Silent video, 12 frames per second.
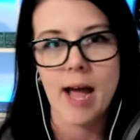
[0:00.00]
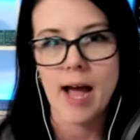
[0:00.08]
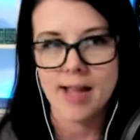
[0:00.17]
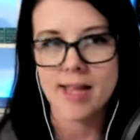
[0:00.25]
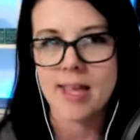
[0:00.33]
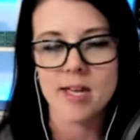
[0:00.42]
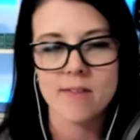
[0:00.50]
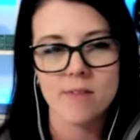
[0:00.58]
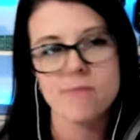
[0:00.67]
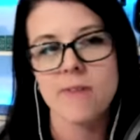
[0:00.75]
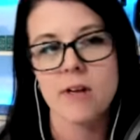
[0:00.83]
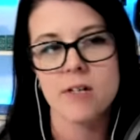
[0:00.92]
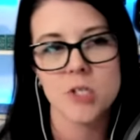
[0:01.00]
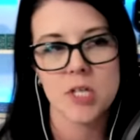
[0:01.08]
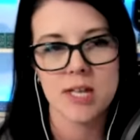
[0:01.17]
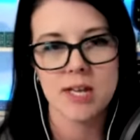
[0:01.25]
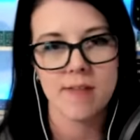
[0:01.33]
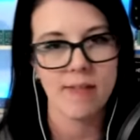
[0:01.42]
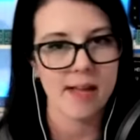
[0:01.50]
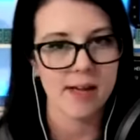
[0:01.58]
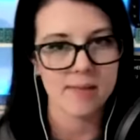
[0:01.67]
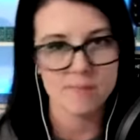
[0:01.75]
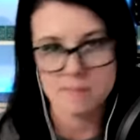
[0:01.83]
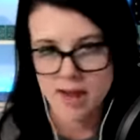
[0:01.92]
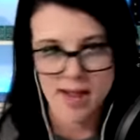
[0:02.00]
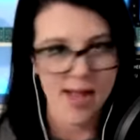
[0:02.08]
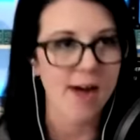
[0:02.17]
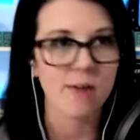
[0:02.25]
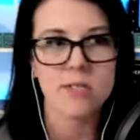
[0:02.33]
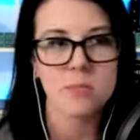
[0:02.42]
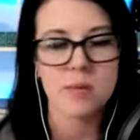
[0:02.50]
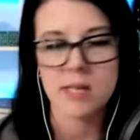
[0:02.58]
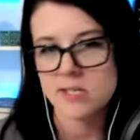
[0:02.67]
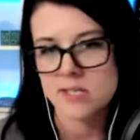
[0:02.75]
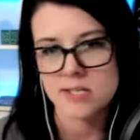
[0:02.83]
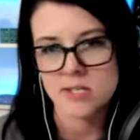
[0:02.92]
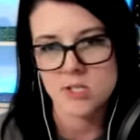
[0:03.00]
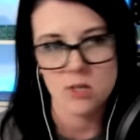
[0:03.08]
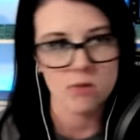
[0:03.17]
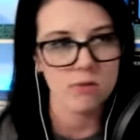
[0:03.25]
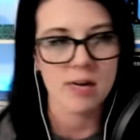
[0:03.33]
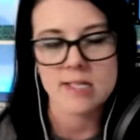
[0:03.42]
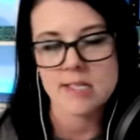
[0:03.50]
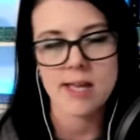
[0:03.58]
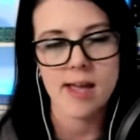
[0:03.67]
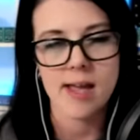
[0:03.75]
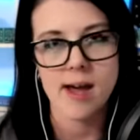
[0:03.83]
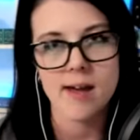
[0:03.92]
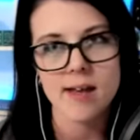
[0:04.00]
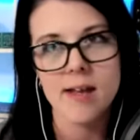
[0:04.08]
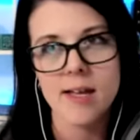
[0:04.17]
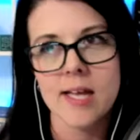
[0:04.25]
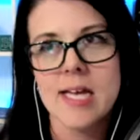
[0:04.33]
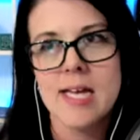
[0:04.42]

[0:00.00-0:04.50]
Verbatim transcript: I can't even function in like my house because it's so crazy chaotic.